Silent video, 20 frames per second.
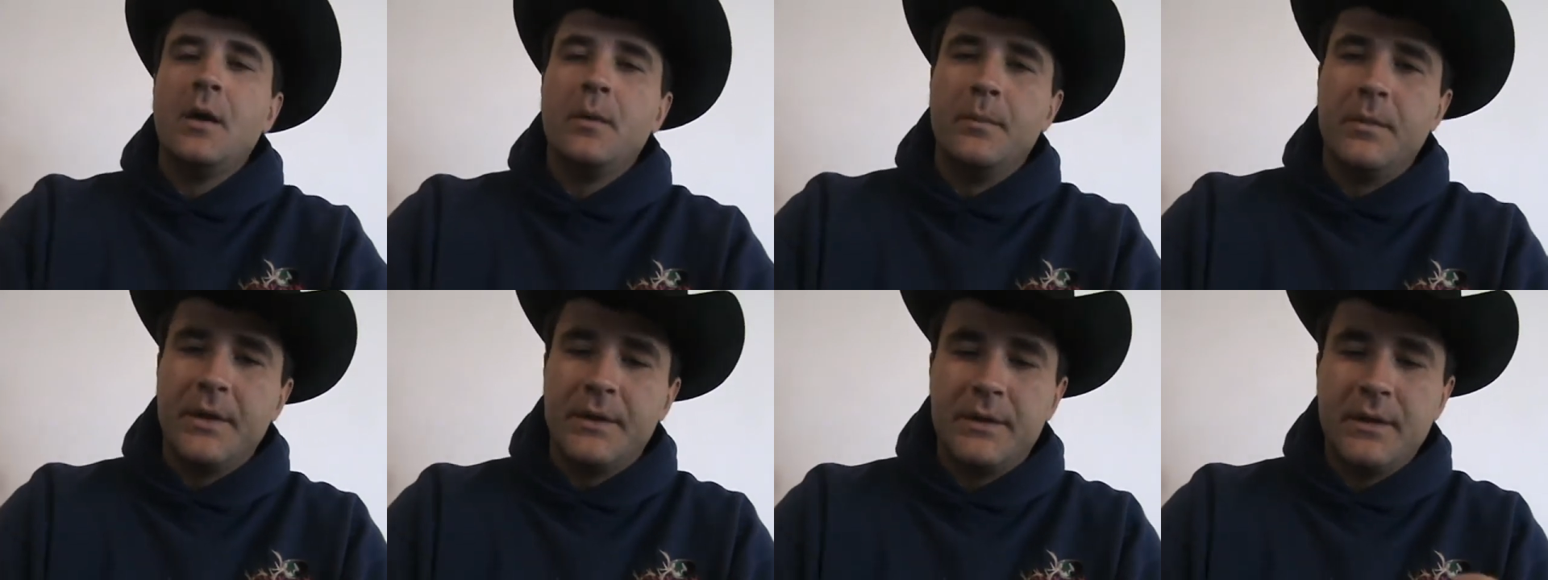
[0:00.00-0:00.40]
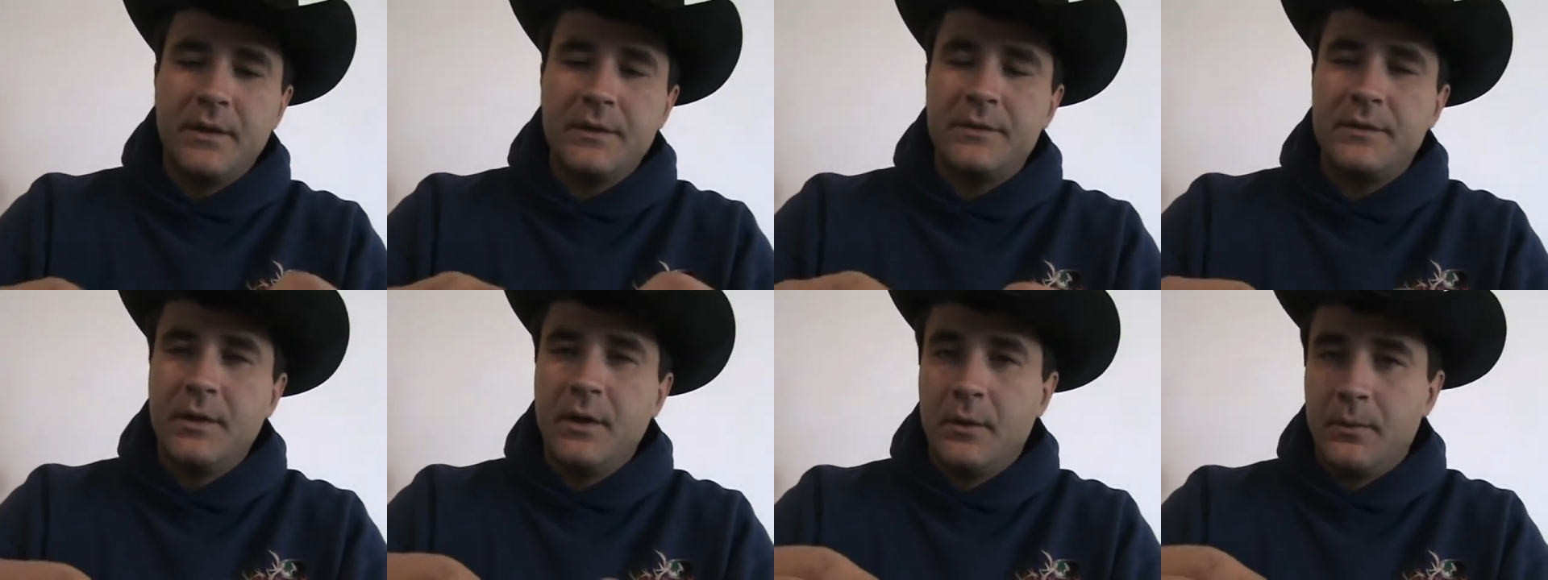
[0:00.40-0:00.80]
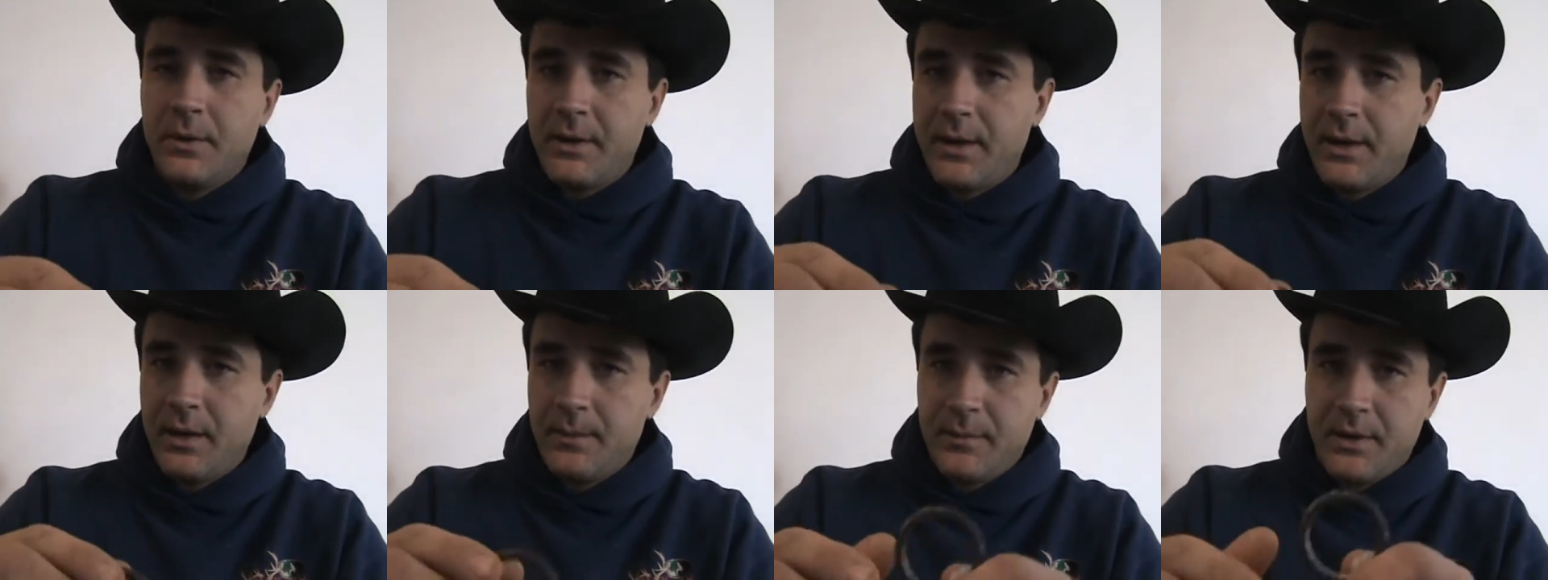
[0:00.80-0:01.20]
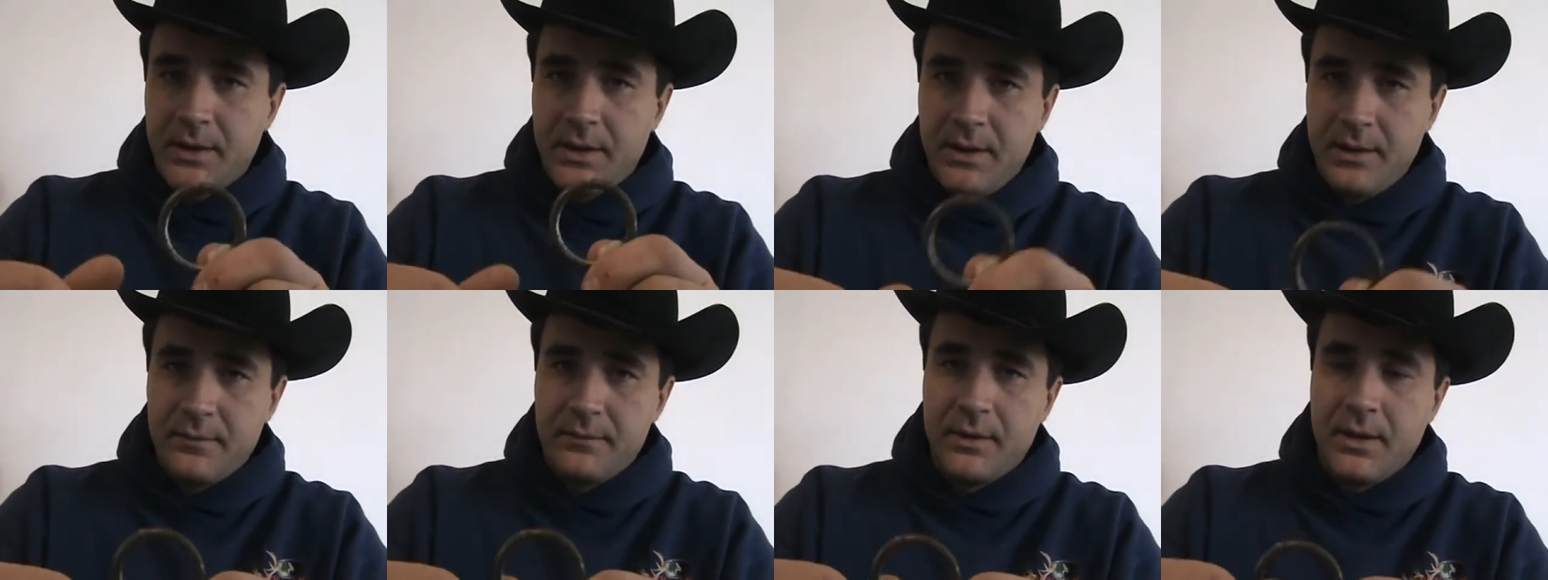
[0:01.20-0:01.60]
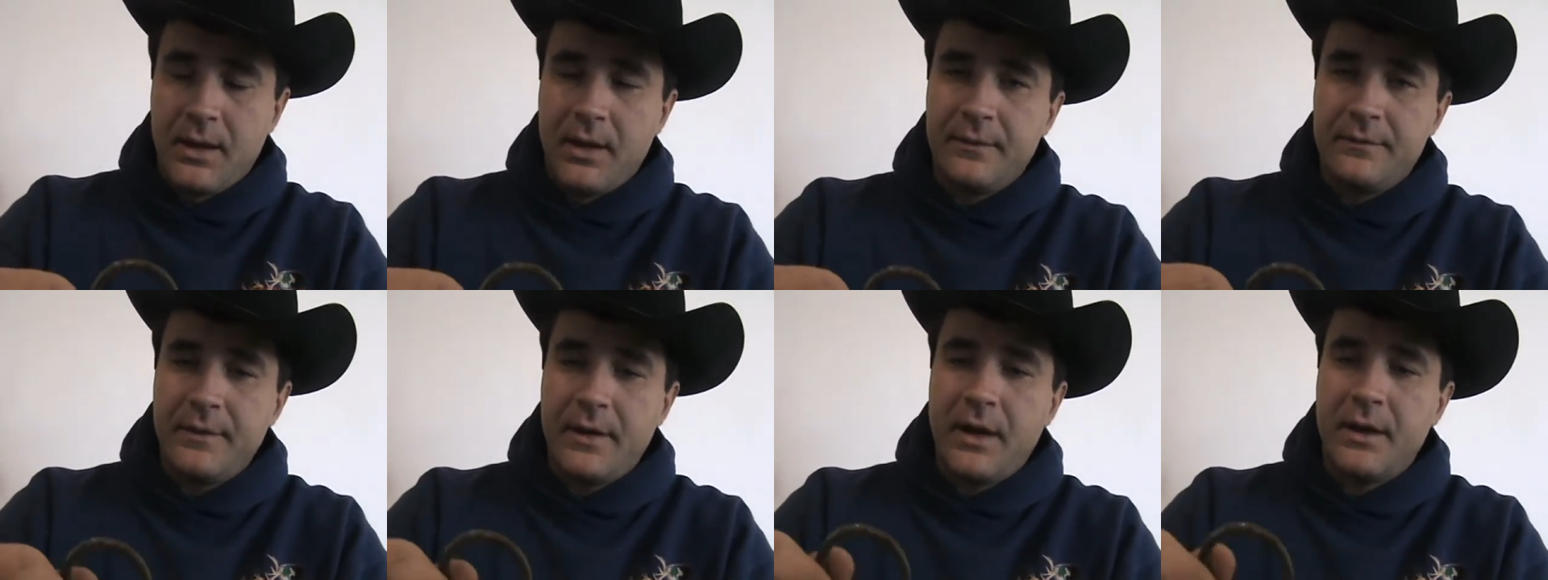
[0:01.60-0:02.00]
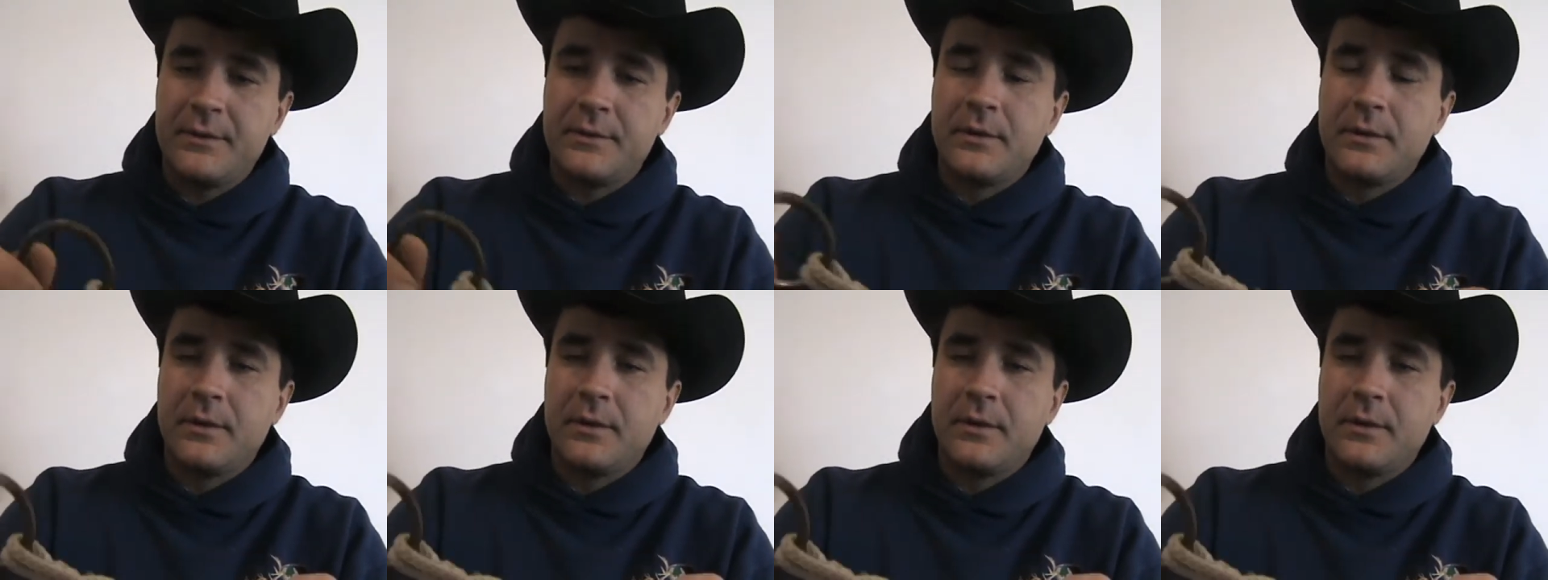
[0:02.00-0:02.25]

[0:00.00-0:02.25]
But this deal will get them to give a lot faster.